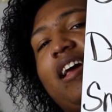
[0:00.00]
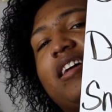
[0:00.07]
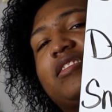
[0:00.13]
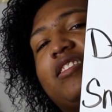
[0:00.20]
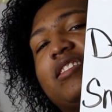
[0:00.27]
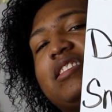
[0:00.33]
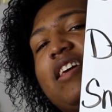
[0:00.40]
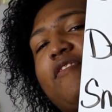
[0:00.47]
And
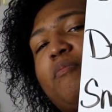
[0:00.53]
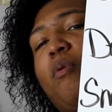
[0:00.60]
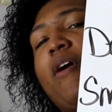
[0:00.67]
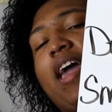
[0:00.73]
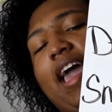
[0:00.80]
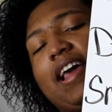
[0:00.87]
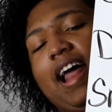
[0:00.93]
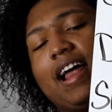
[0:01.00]
so a
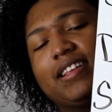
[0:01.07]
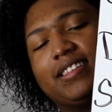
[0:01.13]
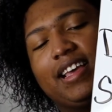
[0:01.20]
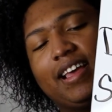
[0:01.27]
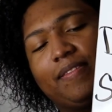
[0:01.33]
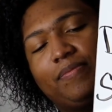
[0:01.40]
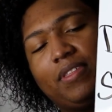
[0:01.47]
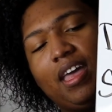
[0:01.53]
7.8 out of
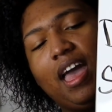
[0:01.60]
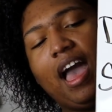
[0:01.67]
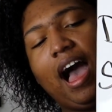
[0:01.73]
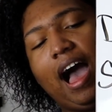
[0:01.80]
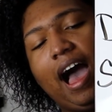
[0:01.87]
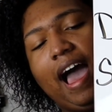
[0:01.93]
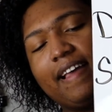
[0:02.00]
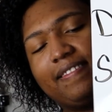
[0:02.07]
10.
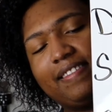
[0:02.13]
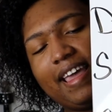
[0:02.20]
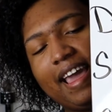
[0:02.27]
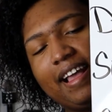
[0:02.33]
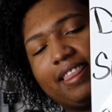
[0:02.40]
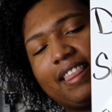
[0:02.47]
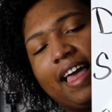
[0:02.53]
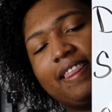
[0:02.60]
I
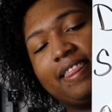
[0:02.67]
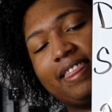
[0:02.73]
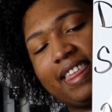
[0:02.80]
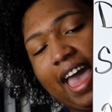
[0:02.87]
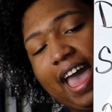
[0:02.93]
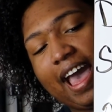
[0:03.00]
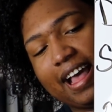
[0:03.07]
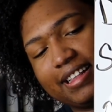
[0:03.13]
think that
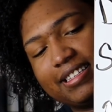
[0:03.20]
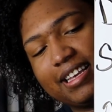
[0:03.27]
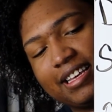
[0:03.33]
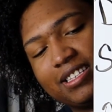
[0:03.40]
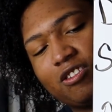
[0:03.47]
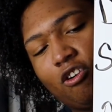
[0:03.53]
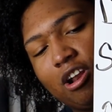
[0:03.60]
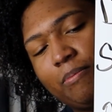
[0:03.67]
that
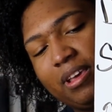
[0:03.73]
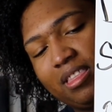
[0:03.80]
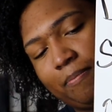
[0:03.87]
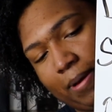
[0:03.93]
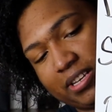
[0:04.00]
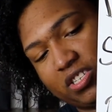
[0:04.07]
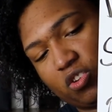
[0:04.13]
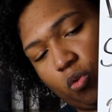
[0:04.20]
is going to be the
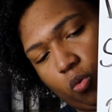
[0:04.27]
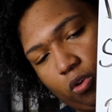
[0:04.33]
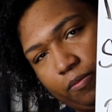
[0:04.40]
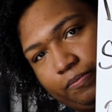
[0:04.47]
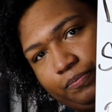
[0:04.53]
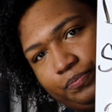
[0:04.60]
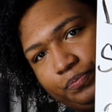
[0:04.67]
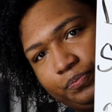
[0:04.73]
best score.
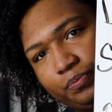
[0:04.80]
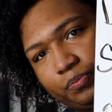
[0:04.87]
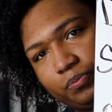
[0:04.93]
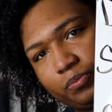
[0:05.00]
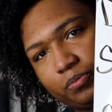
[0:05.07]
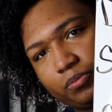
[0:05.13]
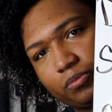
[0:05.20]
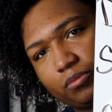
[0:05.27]

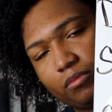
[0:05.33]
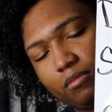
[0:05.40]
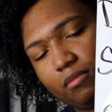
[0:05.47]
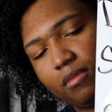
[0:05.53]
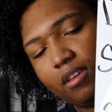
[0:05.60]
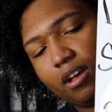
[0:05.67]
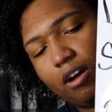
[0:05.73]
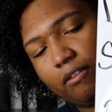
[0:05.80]

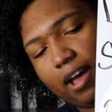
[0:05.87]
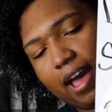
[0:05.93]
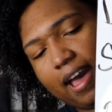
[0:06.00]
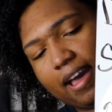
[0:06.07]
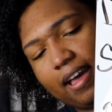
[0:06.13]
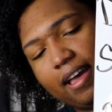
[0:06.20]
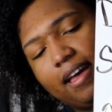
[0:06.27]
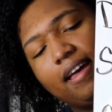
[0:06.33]

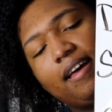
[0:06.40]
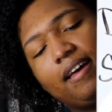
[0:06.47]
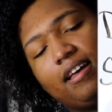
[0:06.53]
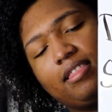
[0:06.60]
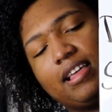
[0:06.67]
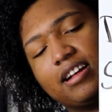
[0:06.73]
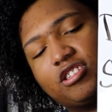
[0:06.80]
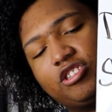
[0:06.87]
Okay,
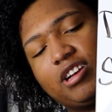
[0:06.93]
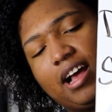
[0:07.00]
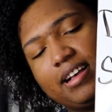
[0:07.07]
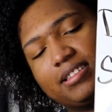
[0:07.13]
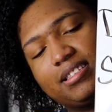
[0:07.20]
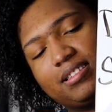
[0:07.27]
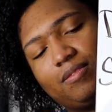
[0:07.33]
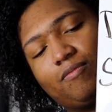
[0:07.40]
that's
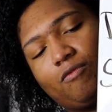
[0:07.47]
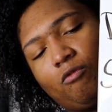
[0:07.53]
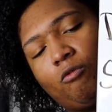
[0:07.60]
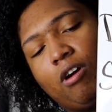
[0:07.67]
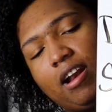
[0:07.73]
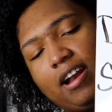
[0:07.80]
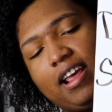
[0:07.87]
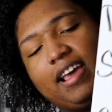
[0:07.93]
just
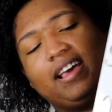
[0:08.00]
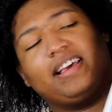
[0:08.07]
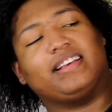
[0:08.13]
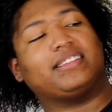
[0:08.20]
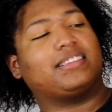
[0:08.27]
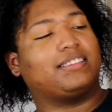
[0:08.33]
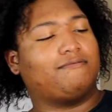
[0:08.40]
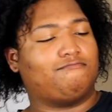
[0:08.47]
what it
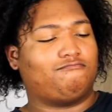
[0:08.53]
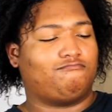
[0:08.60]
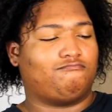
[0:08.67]
is.